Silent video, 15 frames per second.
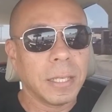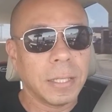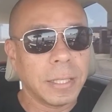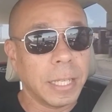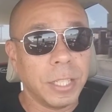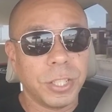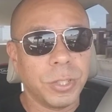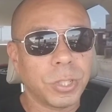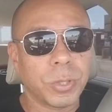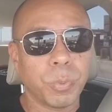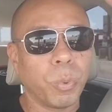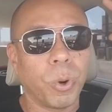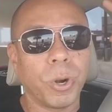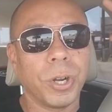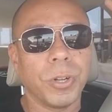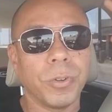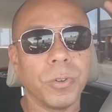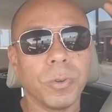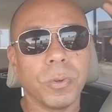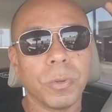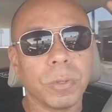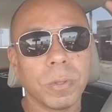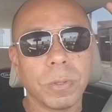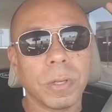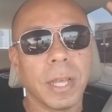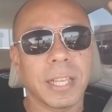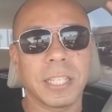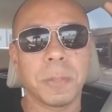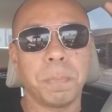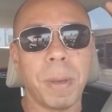they just weren't
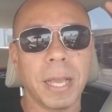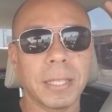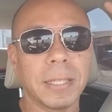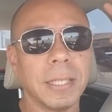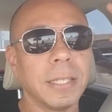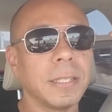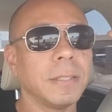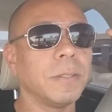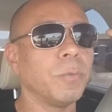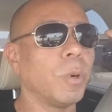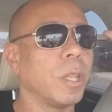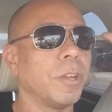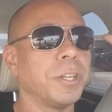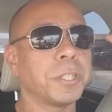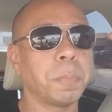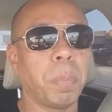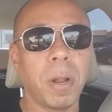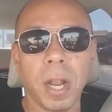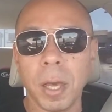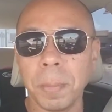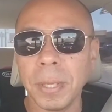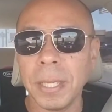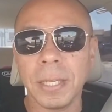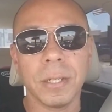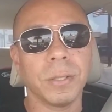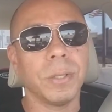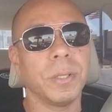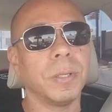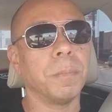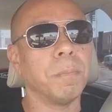expecting, whether it's plumbing or
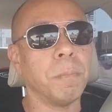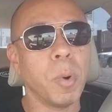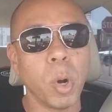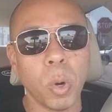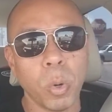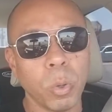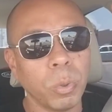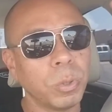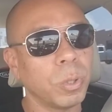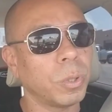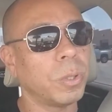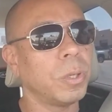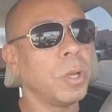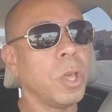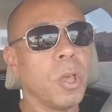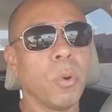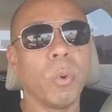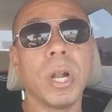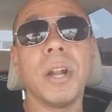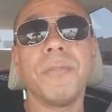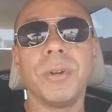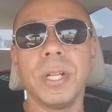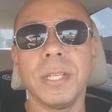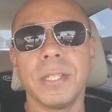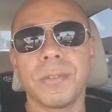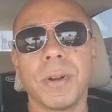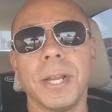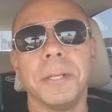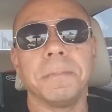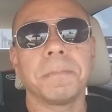mold or whatever it is,
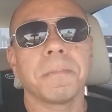right?